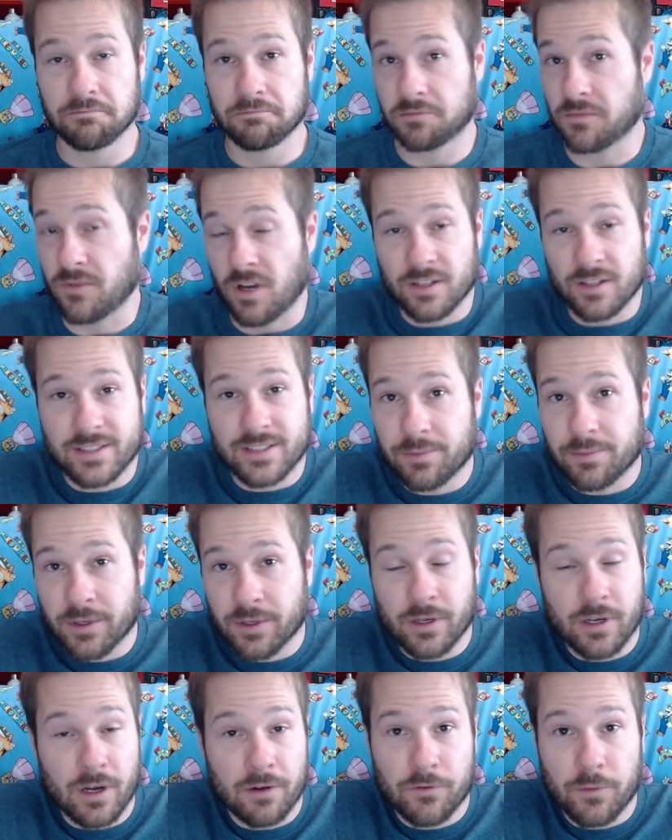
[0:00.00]
Concept can
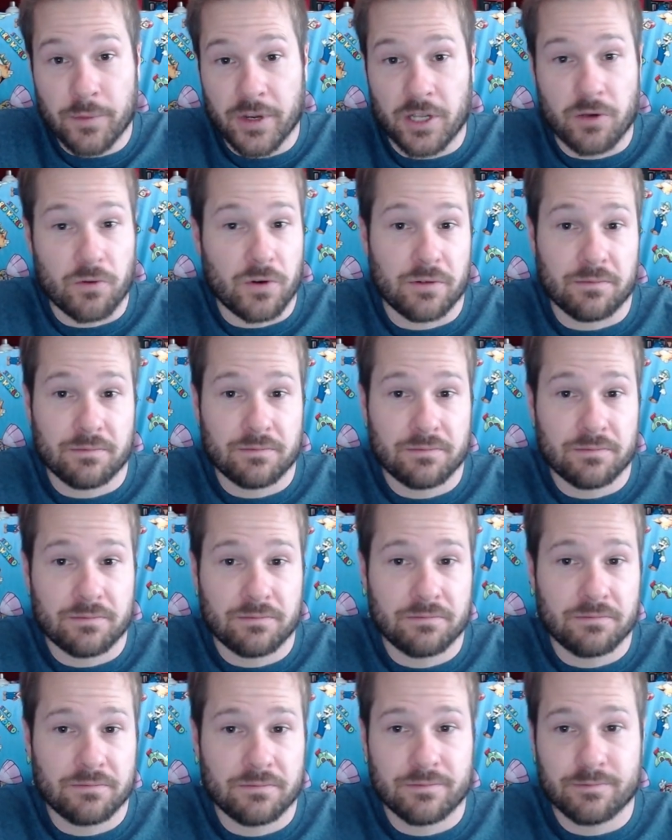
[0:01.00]
come from anyone.
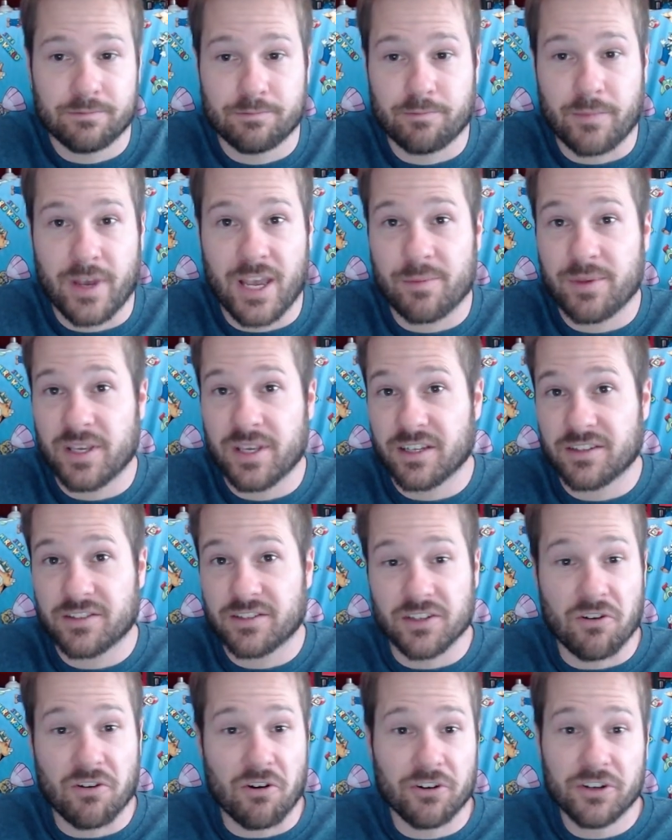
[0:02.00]
Maybe it's
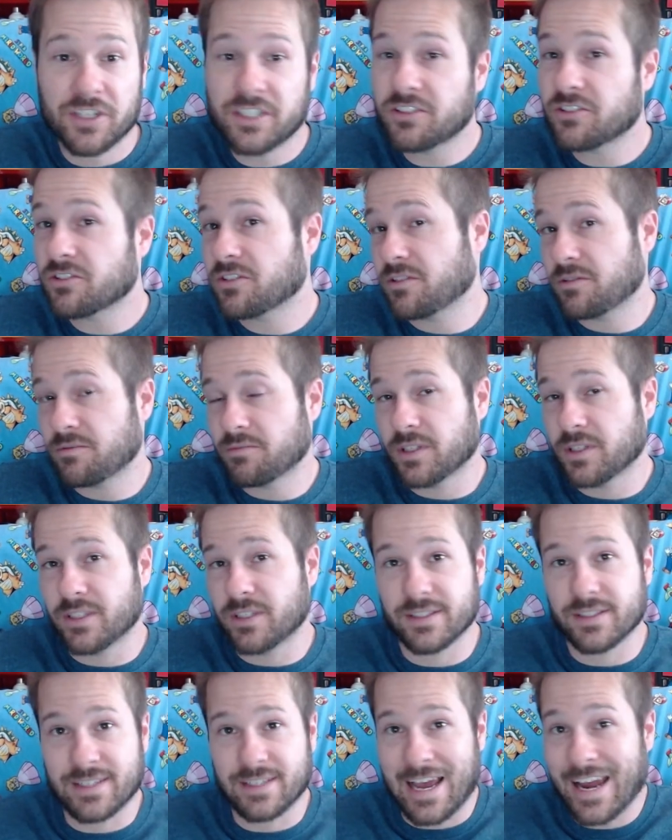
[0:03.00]
an artist, a
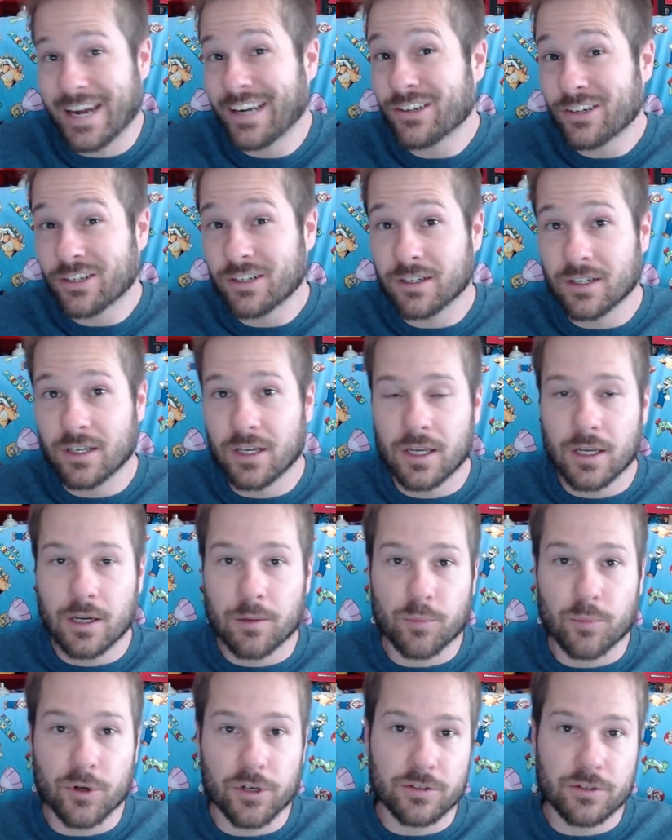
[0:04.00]
designer,
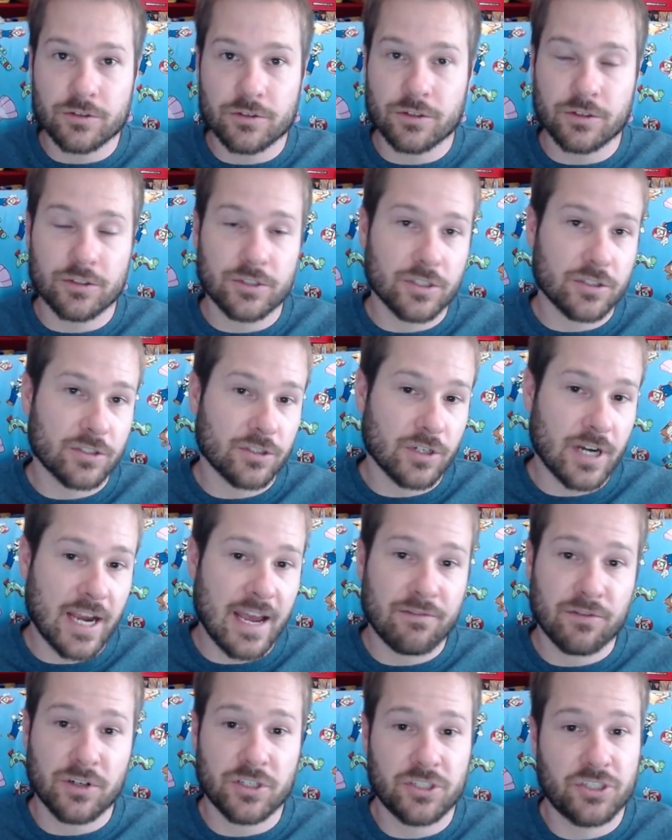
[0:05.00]
producer, just your
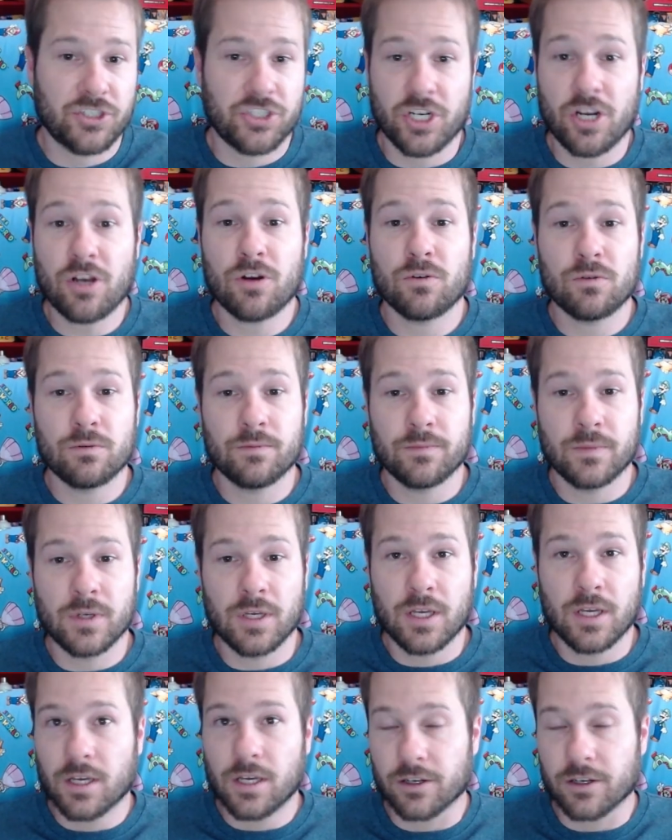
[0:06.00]
average Joe.
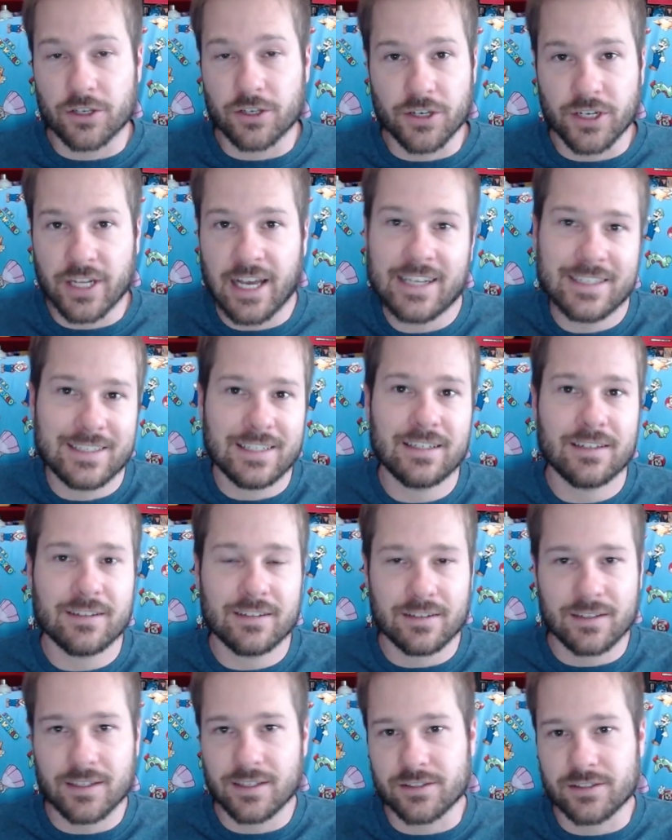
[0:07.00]
A good
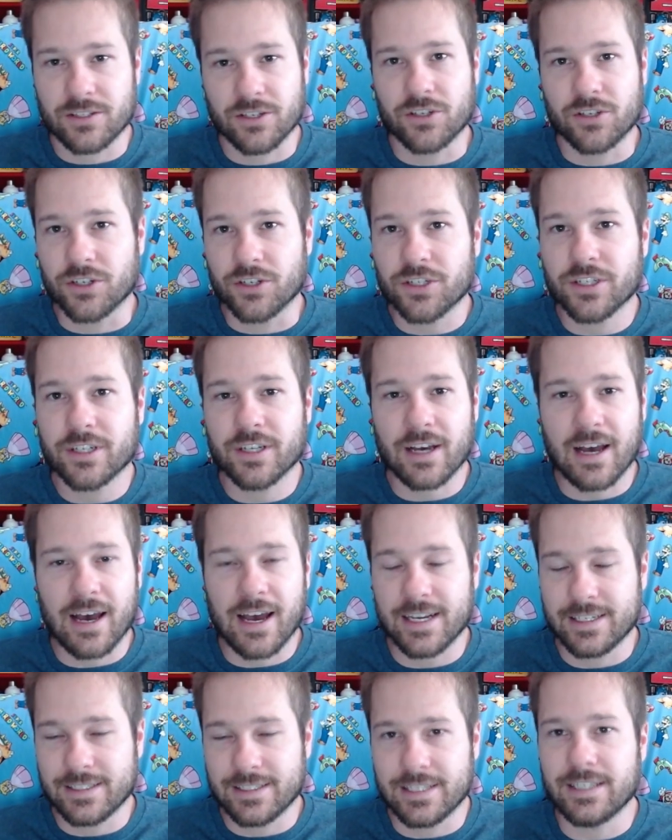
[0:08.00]
idea is a good
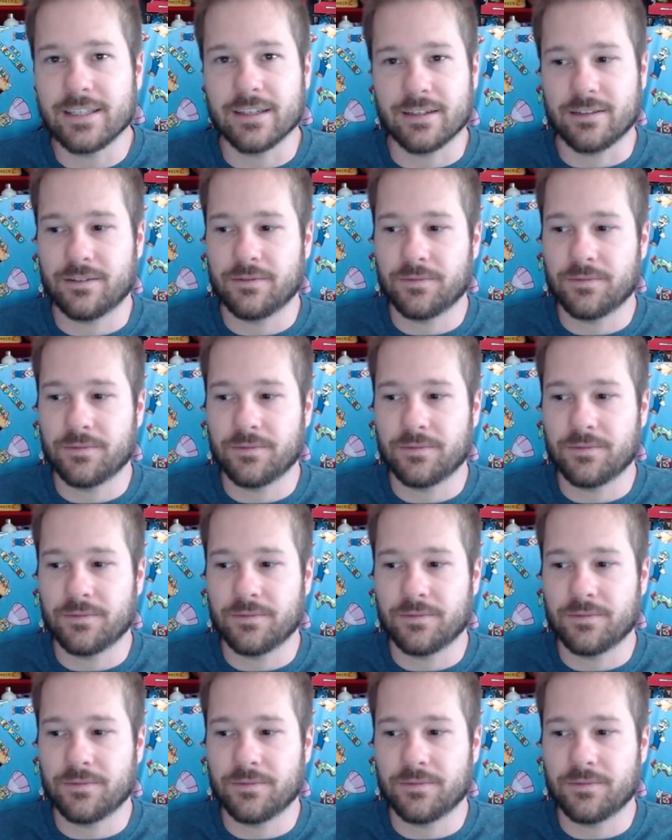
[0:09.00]
idea.